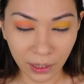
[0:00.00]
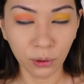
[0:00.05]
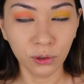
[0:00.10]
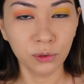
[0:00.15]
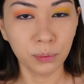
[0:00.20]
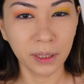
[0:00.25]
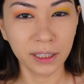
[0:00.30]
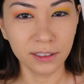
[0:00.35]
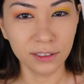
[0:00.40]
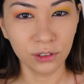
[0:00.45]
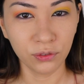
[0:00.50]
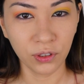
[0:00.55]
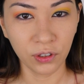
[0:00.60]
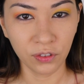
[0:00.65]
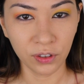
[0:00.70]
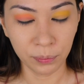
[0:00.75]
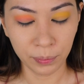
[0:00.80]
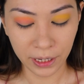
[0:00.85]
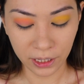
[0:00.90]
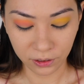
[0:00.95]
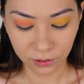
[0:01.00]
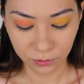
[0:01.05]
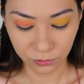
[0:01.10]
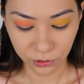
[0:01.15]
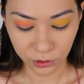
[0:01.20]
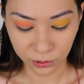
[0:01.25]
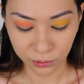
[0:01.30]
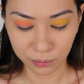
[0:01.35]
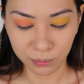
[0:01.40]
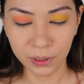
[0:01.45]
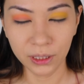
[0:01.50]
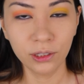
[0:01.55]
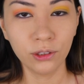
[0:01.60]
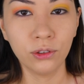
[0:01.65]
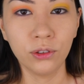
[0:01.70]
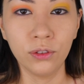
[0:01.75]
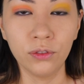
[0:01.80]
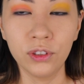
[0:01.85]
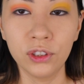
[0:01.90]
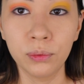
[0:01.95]
That was my least favorite palette from
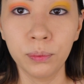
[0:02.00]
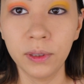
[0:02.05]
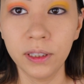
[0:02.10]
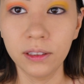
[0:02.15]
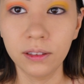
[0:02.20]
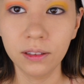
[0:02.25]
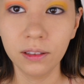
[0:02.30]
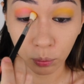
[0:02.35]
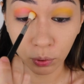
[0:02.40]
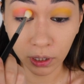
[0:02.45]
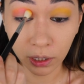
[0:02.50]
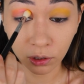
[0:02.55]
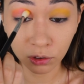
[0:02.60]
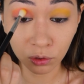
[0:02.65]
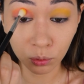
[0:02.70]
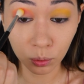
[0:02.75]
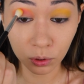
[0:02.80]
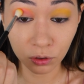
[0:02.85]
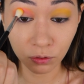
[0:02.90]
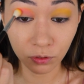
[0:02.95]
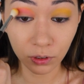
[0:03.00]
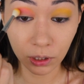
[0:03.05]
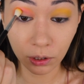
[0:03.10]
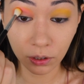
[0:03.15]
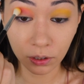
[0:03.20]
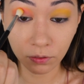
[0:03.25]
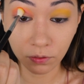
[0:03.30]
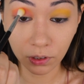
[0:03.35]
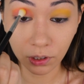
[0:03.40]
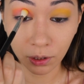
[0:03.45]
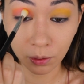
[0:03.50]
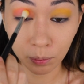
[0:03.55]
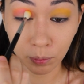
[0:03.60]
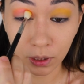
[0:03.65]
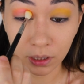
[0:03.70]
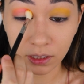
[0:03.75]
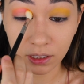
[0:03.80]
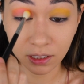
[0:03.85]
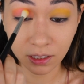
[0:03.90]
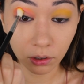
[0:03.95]
Juvia's Place. Browns were very, very
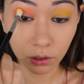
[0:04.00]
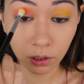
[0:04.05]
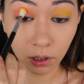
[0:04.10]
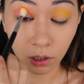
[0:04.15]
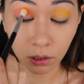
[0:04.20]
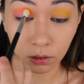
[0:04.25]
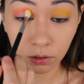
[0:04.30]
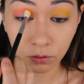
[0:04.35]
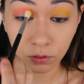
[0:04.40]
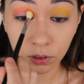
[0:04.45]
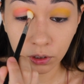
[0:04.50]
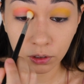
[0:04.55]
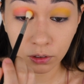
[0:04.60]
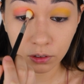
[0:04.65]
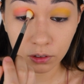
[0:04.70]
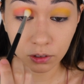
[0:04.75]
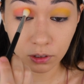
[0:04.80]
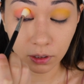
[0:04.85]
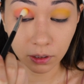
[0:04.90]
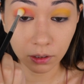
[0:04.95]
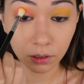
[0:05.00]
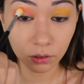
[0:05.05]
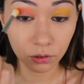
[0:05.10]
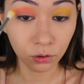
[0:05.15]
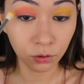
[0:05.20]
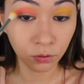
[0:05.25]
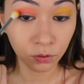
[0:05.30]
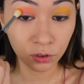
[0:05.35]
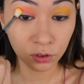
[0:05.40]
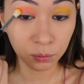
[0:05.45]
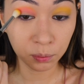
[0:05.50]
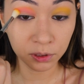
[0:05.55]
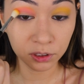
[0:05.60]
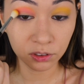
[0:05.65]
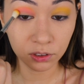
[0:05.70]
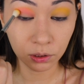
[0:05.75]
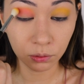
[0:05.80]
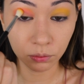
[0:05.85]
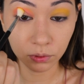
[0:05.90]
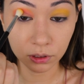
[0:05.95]
muddy. They're colorfuls, like Juvia's Place
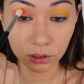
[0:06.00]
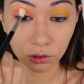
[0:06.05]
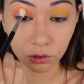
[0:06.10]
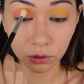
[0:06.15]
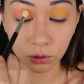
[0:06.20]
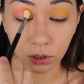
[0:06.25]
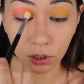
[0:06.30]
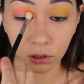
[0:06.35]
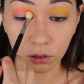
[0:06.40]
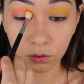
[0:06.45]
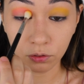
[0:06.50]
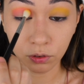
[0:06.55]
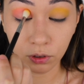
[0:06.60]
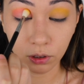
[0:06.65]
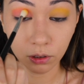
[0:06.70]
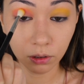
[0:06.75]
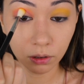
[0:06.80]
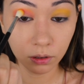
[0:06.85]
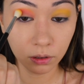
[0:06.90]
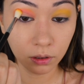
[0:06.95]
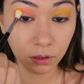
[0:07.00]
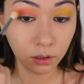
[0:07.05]
can really do colorful